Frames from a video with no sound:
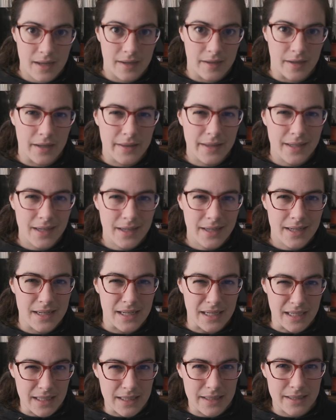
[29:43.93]
not that I can
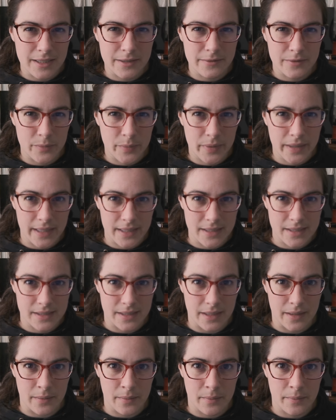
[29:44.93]
easily replace
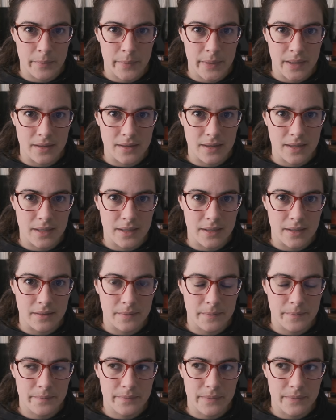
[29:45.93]
them but the,